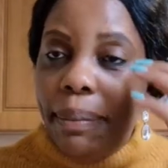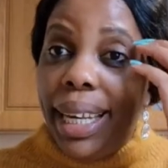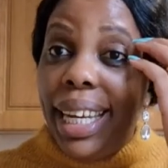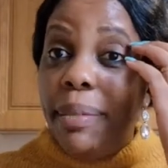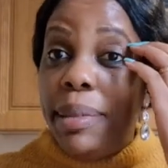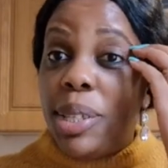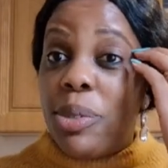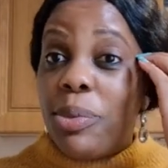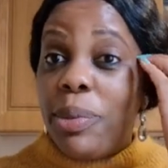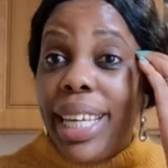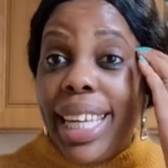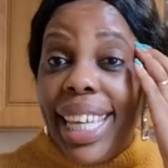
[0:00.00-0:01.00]
My name is
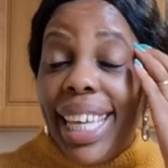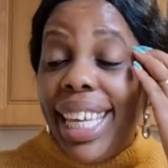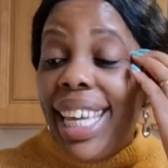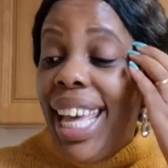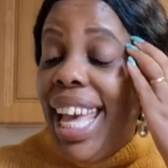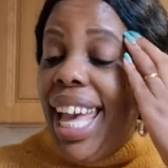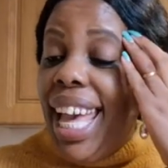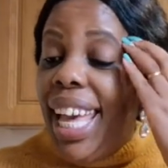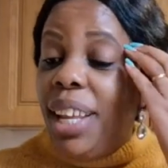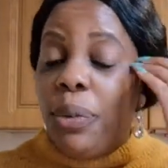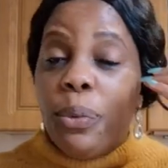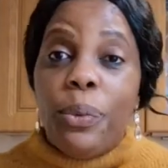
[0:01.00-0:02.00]
Winnie
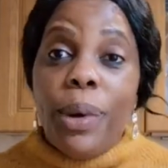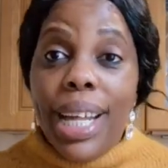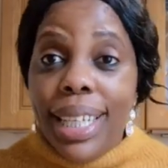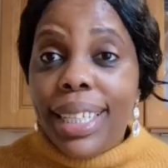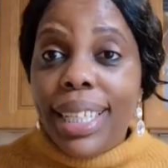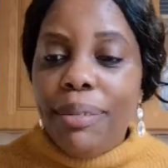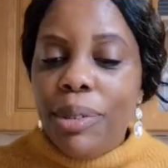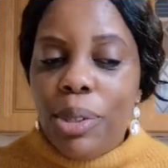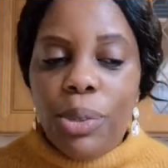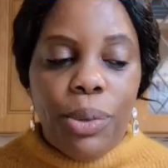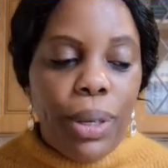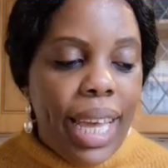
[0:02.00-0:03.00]
and welcome
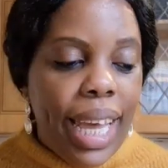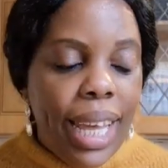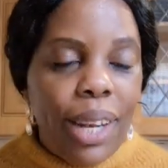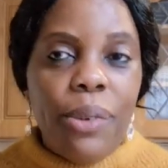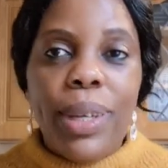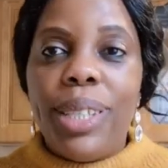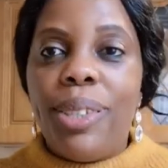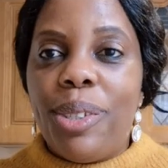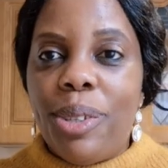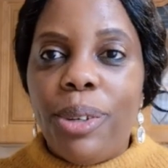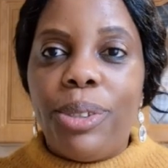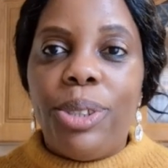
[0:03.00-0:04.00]
to Elwin's
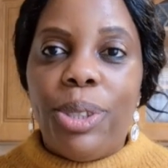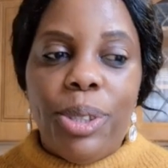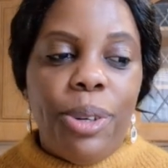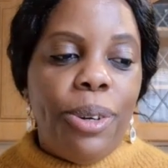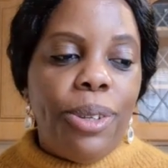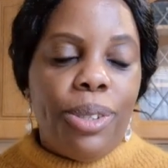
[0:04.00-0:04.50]
Talk Show.